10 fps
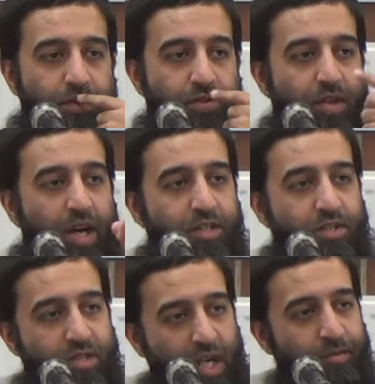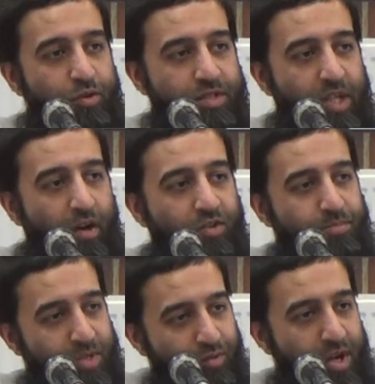that save yourselves,
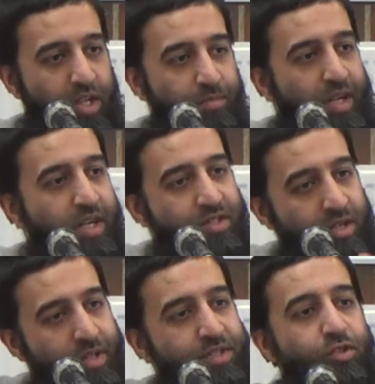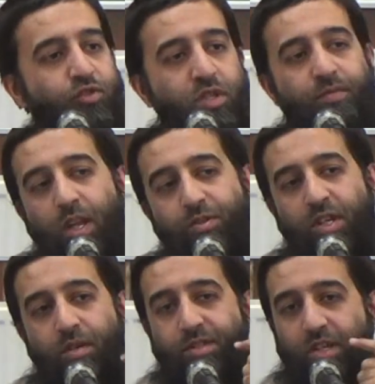be ready because the Messenger of Allah
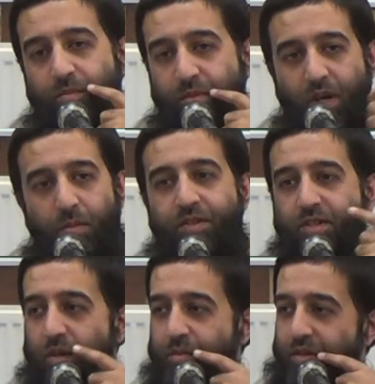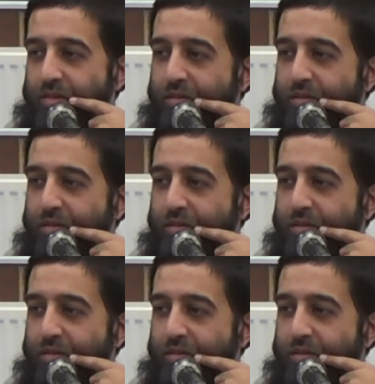is coming, Muhammad is coming.